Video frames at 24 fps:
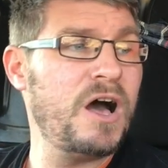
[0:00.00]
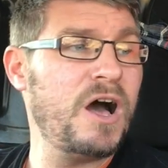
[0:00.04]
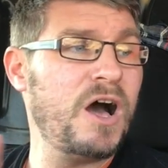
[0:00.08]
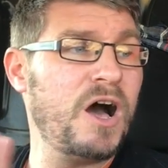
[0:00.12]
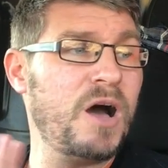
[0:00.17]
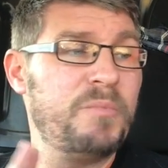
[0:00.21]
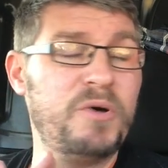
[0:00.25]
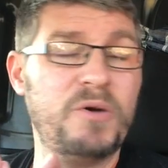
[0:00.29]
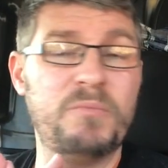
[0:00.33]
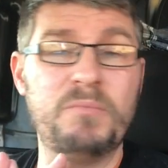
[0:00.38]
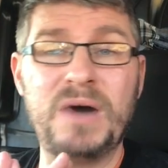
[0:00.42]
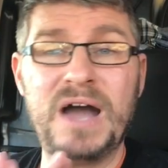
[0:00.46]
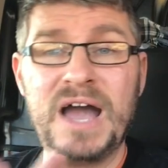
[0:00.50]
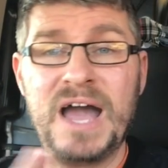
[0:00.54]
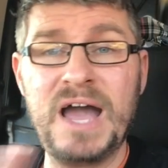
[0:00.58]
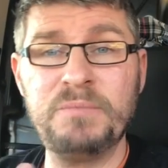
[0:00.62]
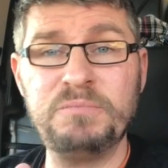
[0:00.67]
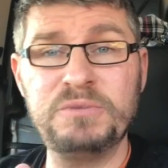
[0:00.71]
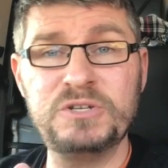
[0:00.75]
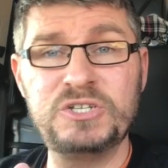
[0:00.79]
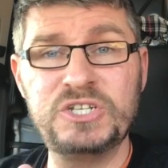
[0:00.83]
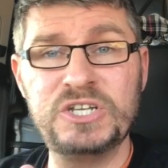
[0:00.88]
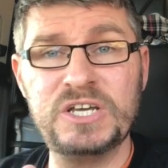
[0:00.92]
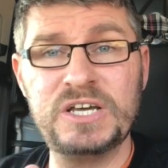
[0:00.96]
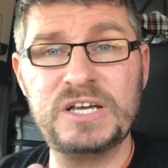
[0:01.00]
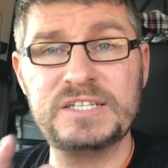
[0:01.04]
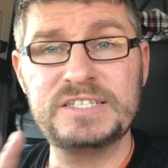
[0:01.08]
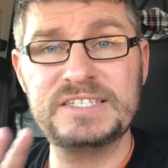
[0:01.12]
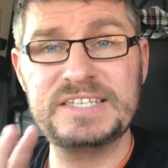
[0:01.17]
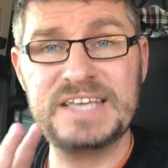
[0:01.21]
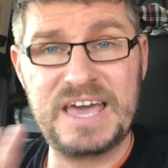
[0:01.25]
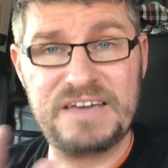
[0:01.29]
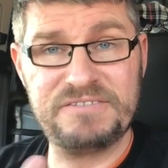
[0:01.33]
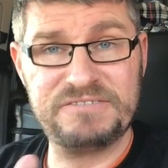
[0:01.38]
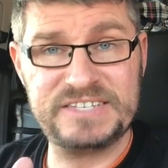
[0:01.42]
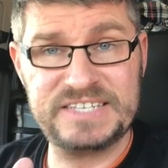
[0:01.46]
I put my aperture
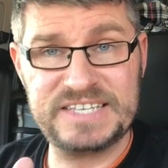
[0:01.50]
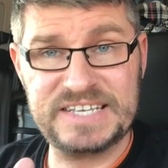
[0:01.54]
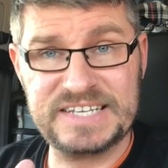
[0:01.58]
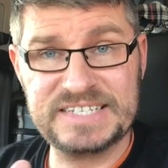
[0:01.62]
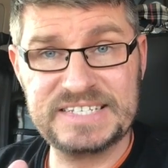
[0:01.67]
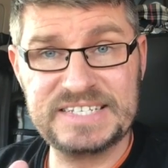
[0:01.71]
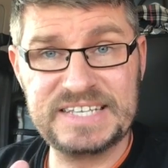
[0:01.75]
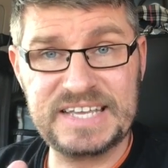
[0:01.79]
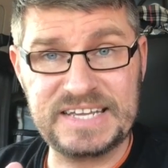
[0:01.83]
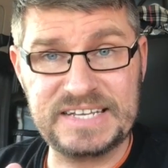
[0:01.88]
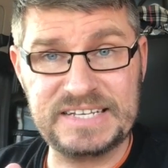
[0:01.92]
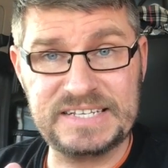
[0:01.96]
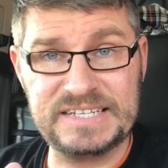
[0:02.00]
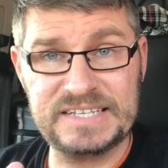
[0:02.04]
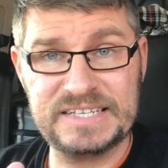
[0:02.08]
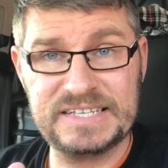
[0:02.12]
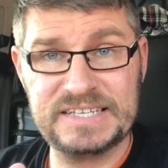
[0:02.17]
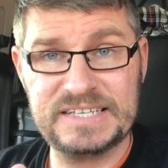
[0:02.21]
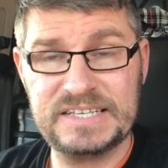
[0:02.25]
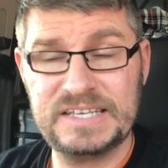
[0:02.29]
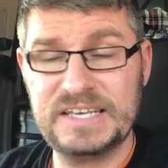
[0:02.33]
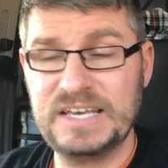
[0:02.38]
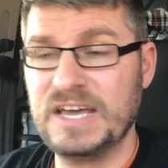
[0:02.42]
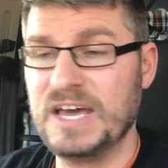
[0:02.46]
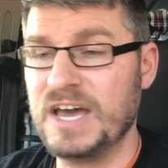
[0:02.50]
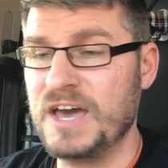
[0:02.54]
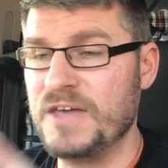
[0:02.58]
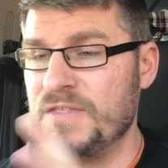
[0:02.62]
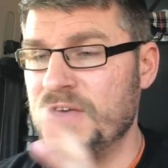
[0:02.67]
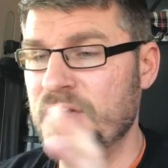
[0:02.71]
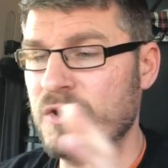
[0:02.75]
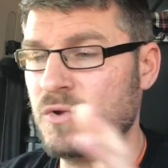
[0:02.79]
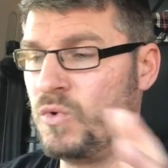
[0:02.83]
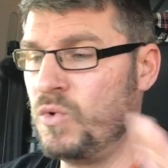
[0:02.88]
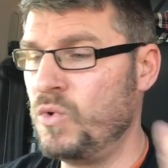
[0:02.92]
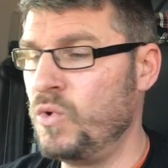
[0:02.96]
to f/16, and
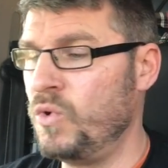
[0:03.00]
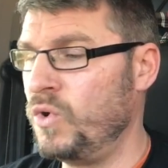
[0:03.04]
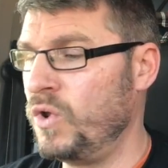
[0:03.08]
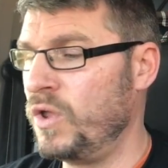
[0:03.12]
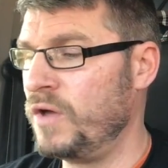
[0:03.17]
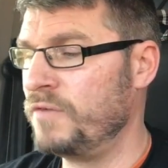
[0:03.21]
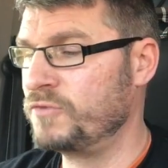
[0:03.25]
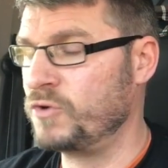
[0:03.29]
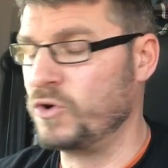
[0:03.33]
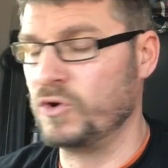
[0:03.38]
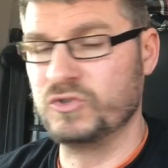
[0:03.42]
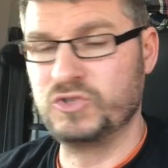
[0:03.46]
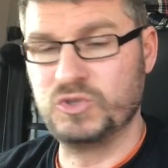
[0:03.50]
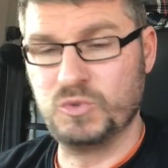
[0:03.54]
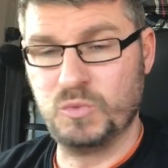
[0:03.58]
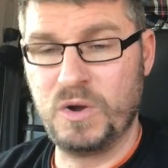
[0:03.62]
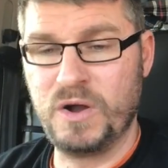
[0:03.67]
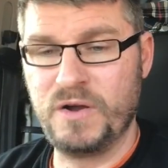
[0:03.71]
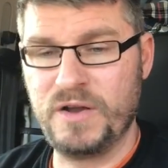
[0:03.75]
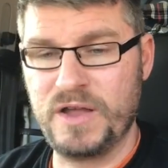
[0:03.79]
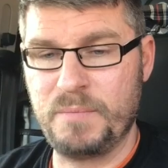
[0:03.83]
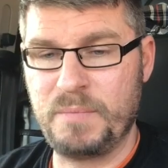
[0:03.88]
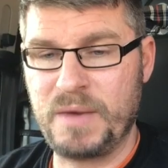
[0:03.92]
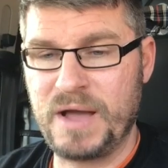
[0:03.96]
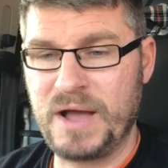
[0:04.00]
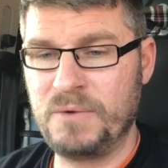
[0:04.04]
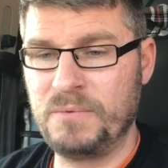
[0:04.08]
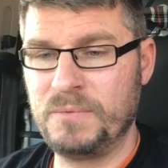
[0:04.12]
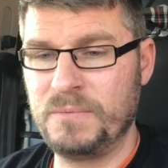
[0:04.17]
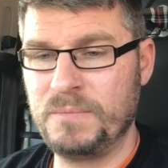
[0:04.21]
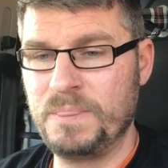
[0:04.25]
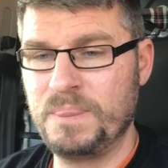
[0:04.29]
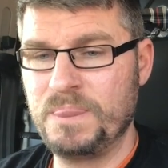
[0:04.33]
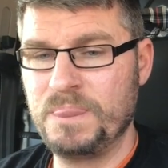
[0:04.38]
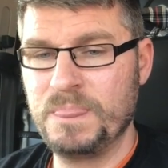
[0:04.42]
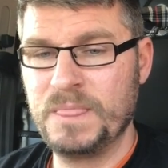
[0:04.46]
then all I've got to worry about
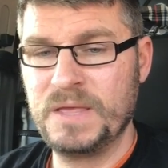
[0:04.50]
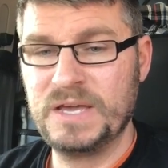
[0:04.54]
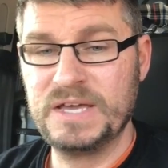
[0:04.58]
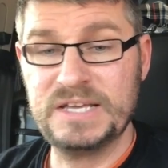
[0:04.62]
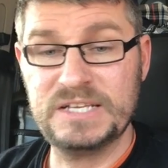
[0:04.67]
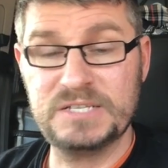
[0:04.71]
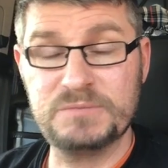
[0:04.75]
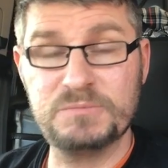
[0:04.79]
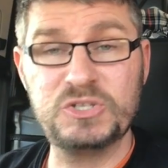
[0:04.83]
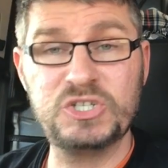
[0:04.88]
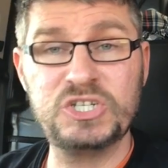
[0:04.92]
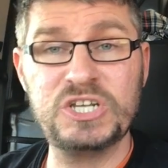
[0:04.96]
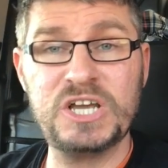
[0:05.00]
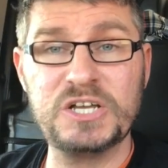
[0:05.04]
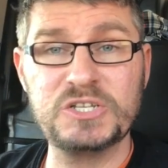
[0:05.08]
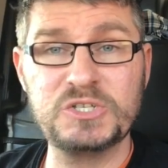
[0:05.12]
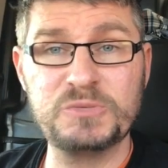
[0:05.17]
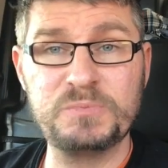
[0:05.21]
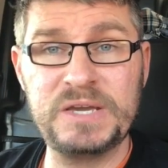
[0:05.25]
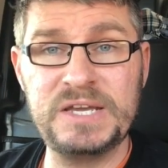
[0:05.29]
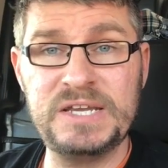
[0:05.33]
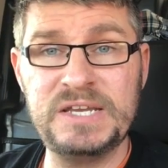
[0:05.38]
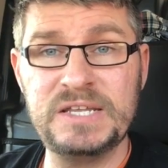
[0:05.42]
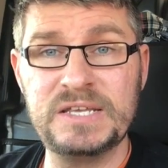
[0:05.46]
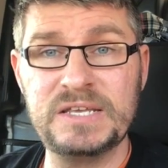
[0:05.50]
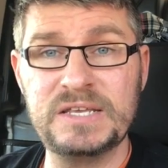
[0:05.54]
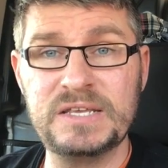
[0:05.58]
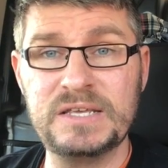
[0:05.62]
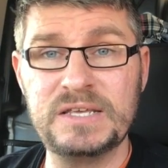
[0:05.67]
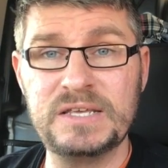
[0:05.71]
is my shutter speed